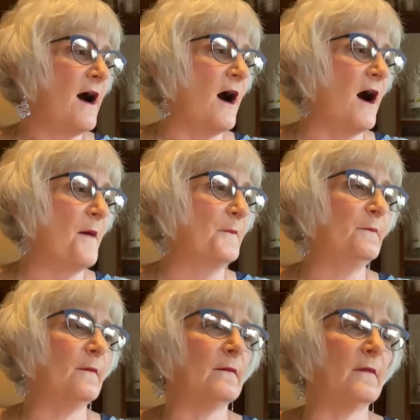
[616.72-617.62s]

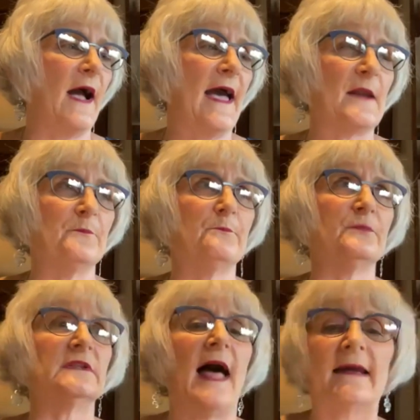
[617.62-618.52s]
Um, I had a
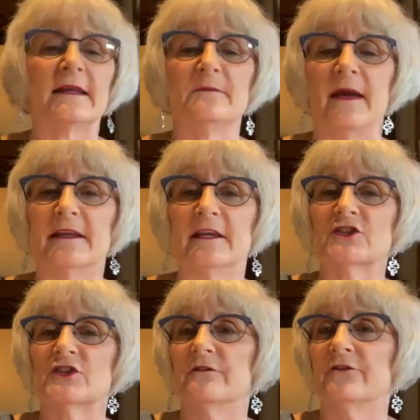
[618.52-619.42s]
plaque in my
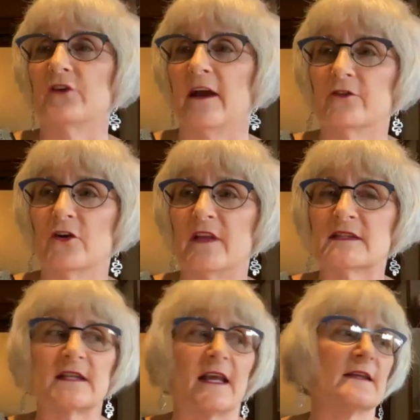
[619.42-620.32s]
kitchen forever that
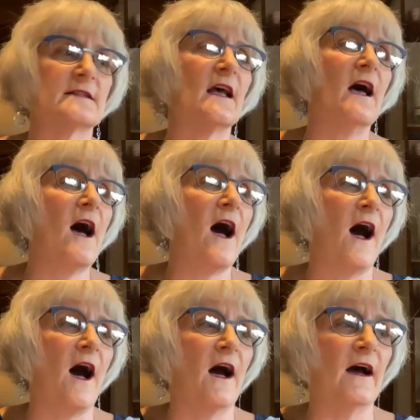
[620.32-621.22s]
says,
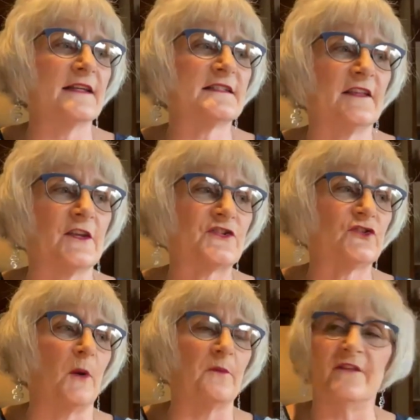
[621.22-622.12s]
uh, I see the
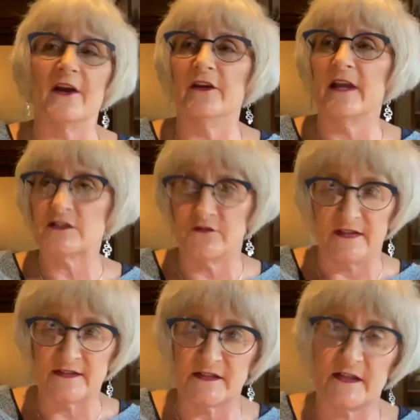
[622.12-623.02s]
screw up fairy has
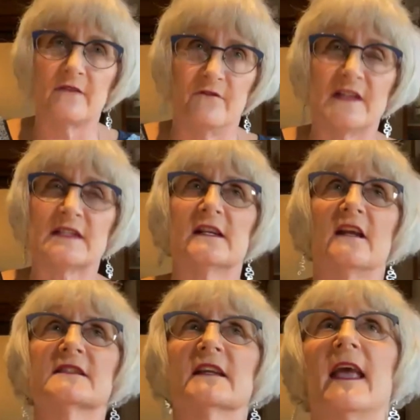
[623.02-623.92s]
vis- visited
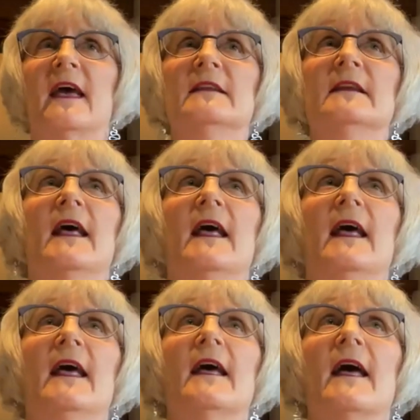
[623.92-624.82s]
us again.
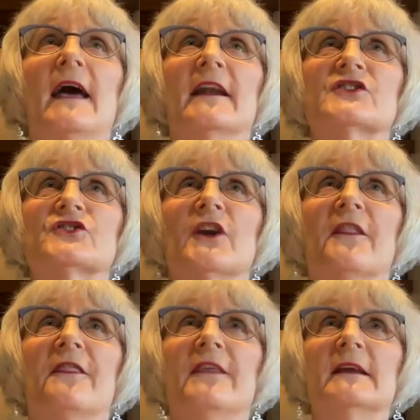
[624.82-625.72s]
And I
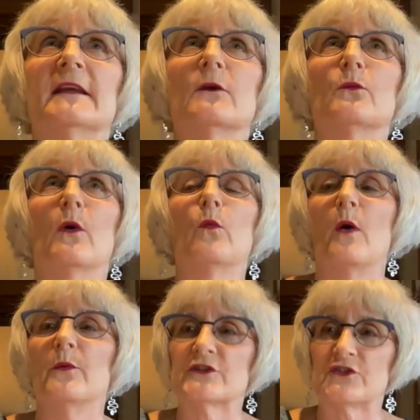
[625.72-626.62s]
started thinking, well,
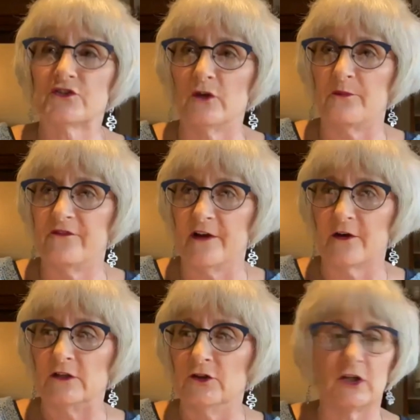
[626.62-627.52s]
what would a screw up
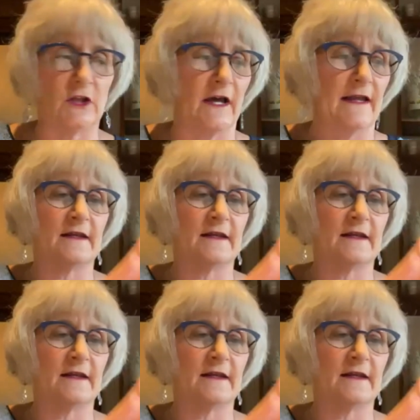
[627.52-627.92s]
fairy look like?